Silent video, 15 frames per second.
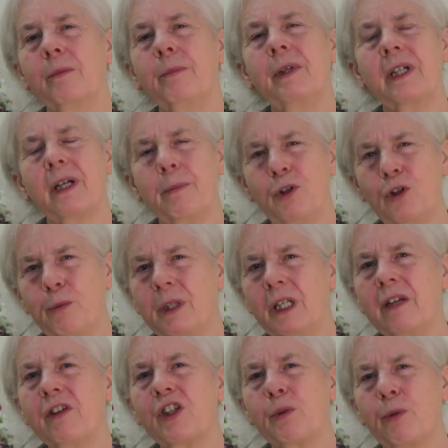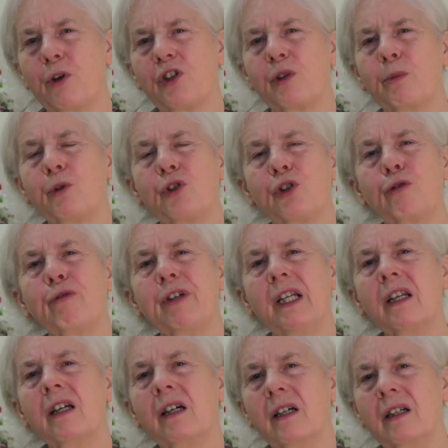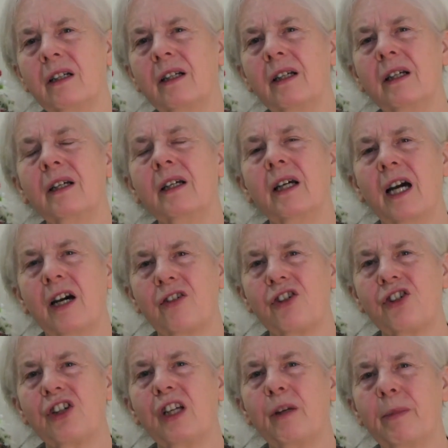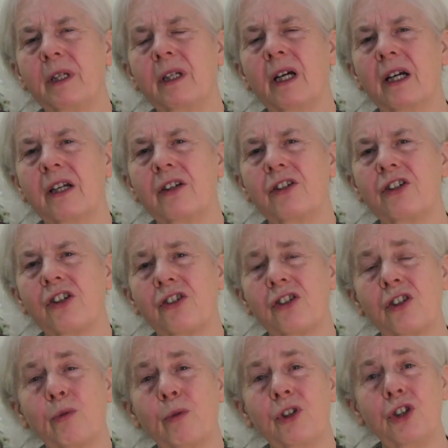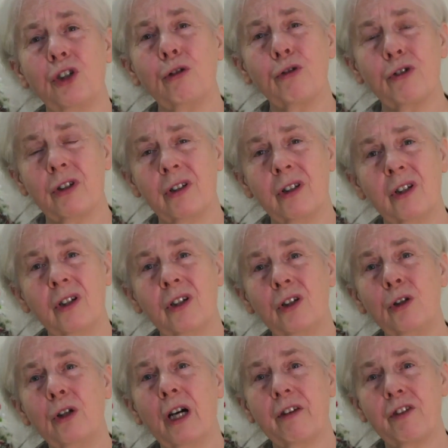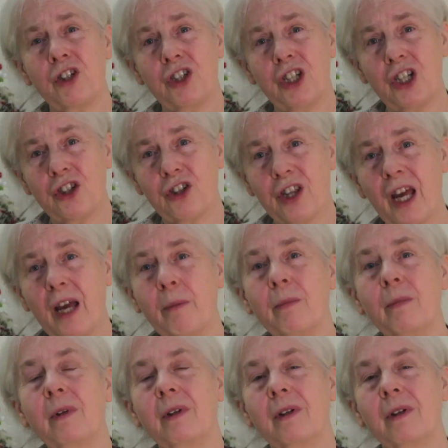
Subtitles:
But I do believe it's possible to relearn how to sleep at night, just as with children. You have to teach them